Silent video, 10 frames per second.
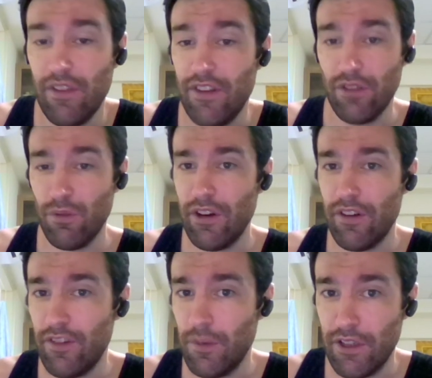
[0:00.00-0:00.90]
that you want to
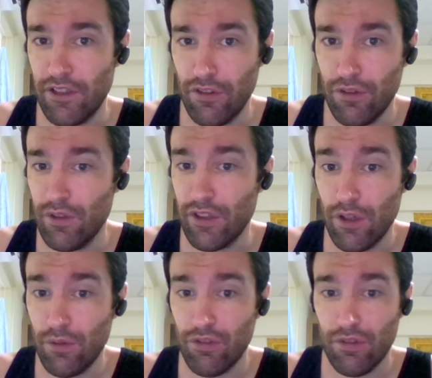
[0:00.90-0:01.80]
see me do or
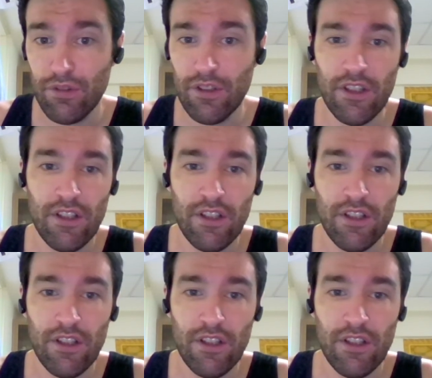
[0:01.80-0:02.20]
go to.